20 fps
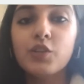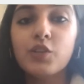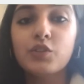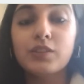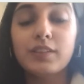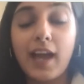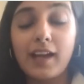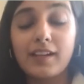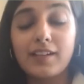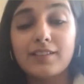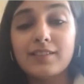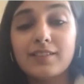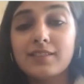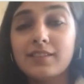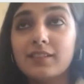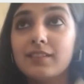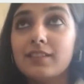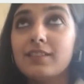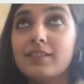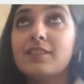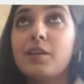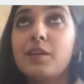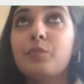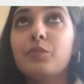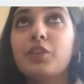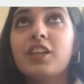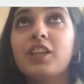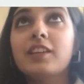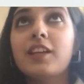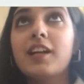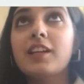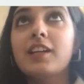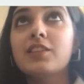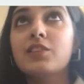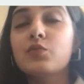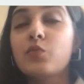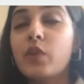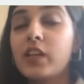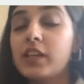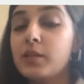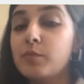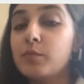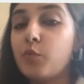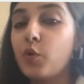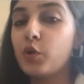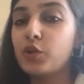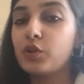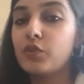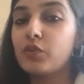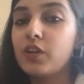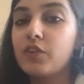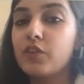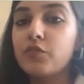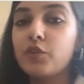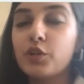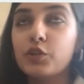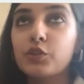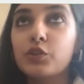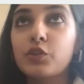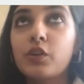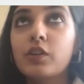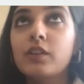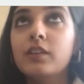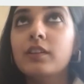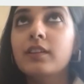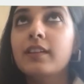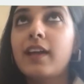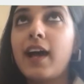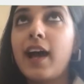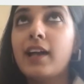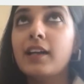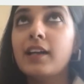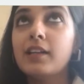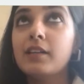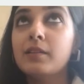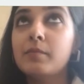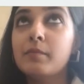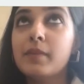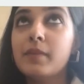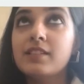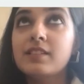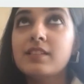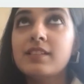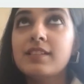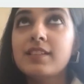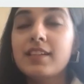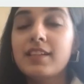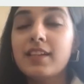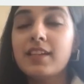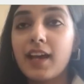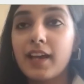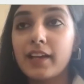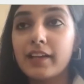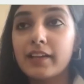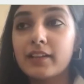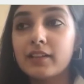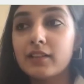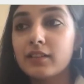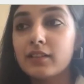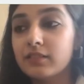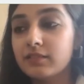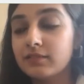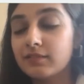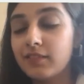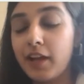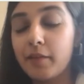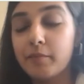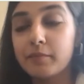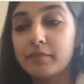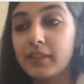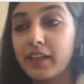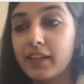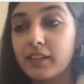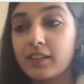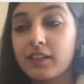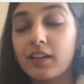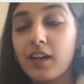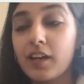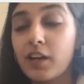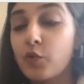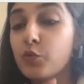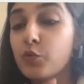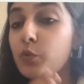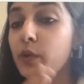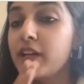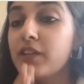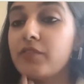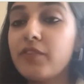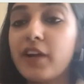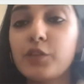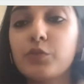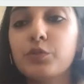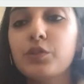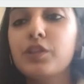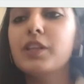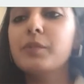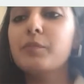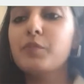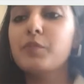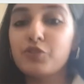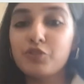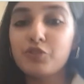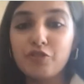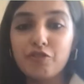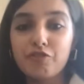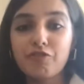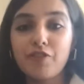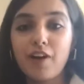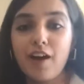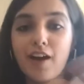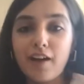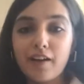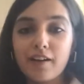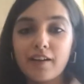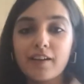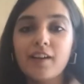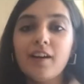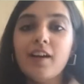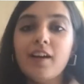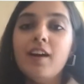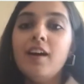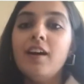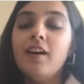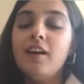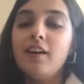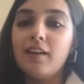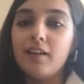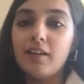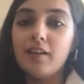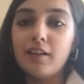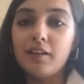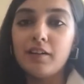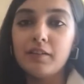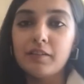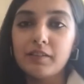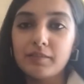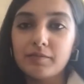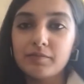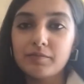That is something that is very important. We have worked on that immensely, and like around 25 to 30% of our uh,